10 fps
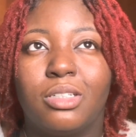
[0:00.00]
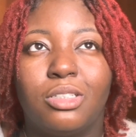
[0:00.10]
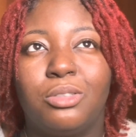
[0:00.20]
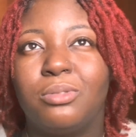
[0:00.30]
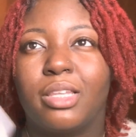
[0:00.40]

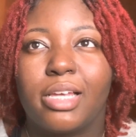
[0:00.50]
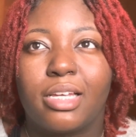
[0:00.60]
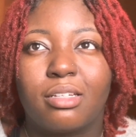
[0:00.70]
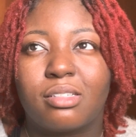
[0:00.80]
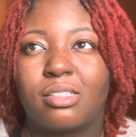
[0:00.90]
do
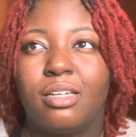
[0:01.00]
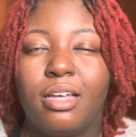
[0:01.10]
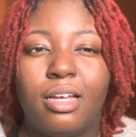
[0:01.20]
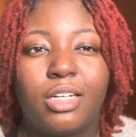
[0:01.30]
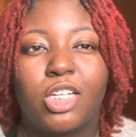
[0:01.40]
things
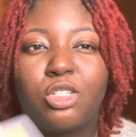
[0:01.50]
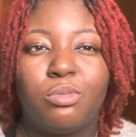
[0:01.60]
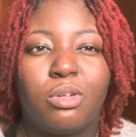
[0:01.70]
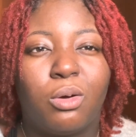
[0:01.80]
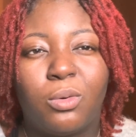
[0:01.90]
that you
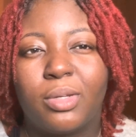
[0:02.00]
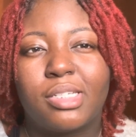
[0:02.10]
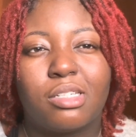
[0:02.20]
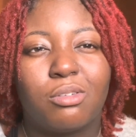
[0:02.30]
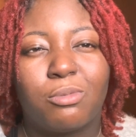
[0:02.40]
know
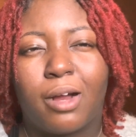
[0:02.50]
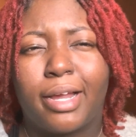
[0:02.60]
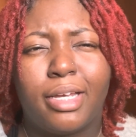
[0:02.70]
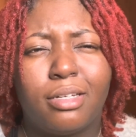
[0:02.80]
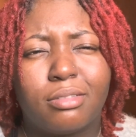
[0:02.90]
isn't
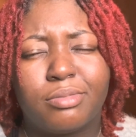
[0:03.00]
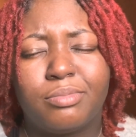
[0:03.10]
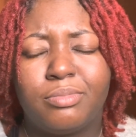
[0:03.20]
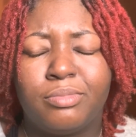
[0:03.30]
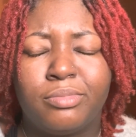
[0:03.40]
right,
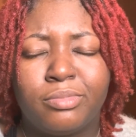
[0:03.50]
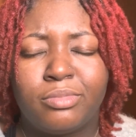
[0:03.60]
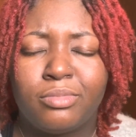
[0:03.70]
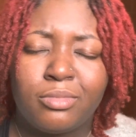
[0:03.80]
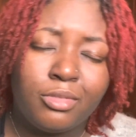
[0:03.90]

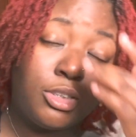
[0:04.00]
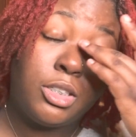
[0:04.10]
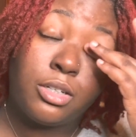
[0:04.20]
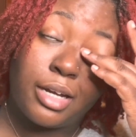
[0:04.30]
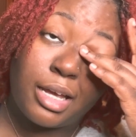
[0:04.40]

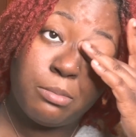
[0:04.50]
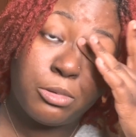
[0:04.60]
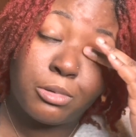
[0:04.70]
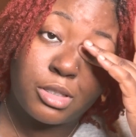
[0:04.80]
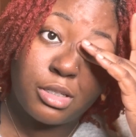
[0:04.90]
you're
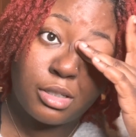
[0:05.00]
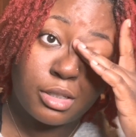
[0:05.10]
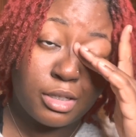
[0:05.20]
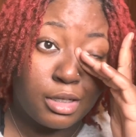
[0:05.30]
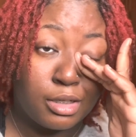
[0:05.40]
able to
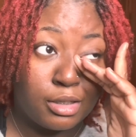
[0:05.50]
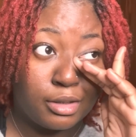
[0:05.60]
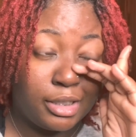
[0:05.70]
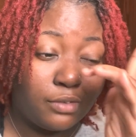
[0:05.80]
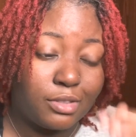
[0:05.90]

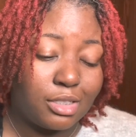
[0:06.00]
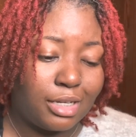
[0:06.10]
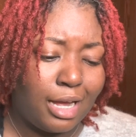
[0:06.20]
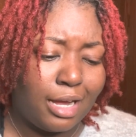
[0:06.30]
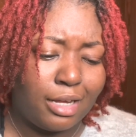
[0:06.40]
give it to
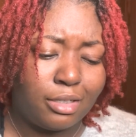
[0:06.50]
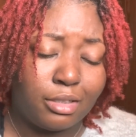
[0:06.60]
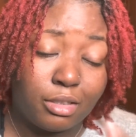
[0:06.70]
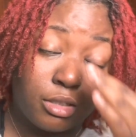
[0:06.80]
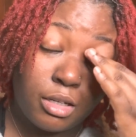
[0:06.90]
God
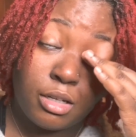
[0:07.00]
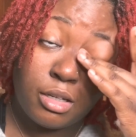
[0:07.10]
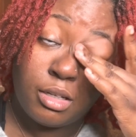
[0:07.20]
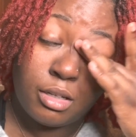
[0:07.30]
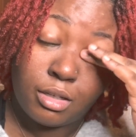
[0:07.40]
and
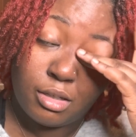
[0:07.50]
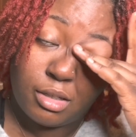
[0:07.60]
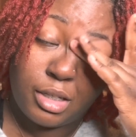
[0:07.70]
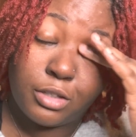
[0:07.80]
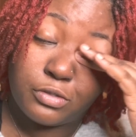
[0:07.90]

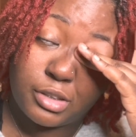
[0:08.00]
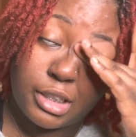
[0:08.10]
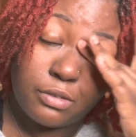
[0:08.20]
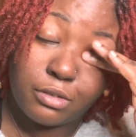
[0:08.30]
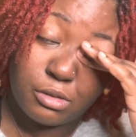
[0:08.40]
he'll
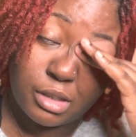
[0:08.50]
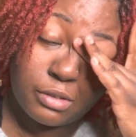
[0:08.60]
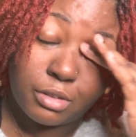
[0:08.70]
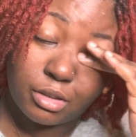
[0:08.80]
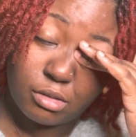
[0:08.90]
forgive you
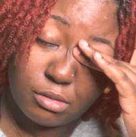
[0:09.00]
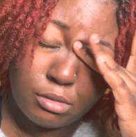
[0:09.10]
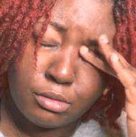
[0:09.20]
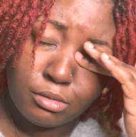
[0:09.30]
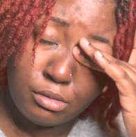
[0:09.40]
of it.
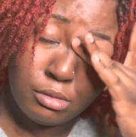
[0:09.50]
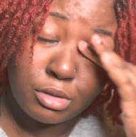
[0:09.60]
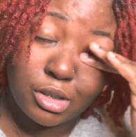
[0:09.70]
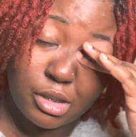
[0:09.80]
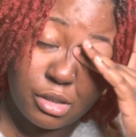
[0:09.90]
Ooh,
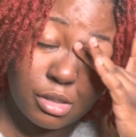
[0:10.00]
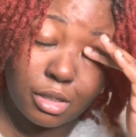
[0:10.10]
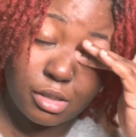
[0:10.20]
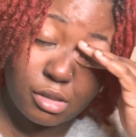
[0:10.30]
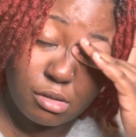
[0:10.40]

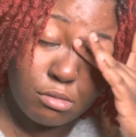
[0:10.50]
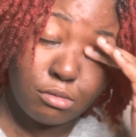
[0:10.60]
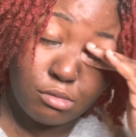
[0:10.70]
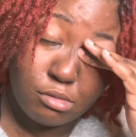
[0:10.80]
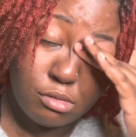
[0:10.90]
Jesus.
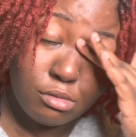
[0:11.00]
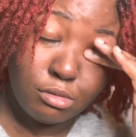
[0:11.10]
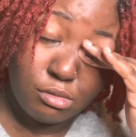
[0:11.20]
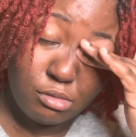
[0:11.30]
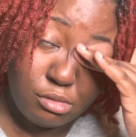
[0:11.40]

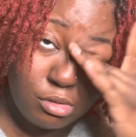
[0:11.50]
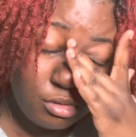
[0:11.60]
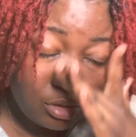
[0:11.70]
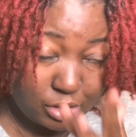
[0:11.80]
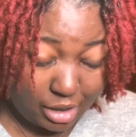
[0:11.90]

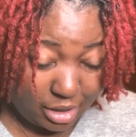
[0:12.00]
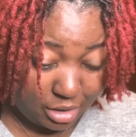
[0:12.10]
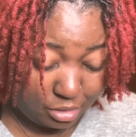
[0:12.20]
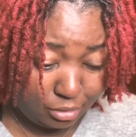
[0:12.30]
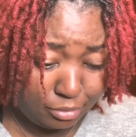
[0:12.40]
Ooh,
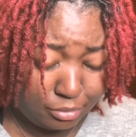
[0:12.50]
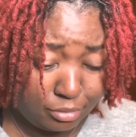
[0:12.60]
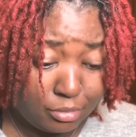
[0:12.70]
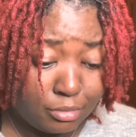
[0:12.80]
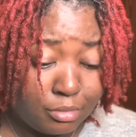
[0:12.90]
child.
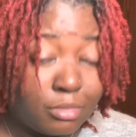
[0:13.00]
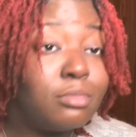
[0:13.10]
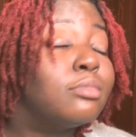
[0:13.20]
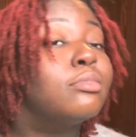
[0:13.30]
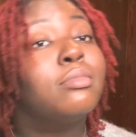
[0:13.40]

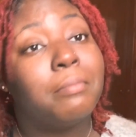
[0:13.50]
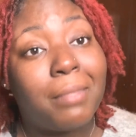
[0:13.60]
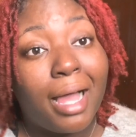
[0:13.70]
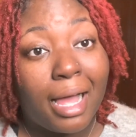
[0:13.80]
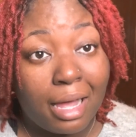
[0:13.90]

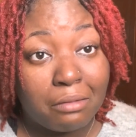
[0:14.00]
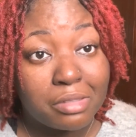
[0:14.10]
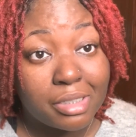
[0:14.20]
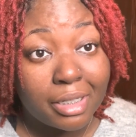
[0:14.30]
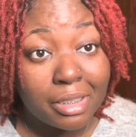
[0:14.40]
My eye
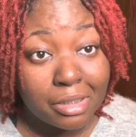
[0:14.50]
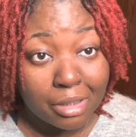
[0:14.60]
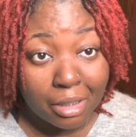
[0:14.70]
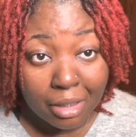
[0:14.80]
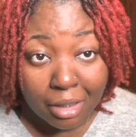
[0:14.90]
was
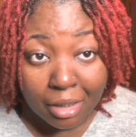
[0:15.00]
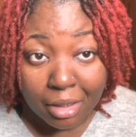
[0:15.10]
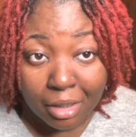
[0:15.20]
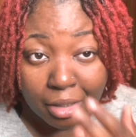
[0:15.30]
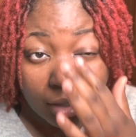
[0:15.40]

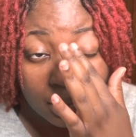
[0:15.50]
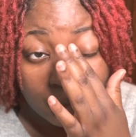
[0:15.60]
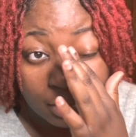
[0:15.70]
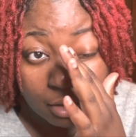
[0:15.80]
itching.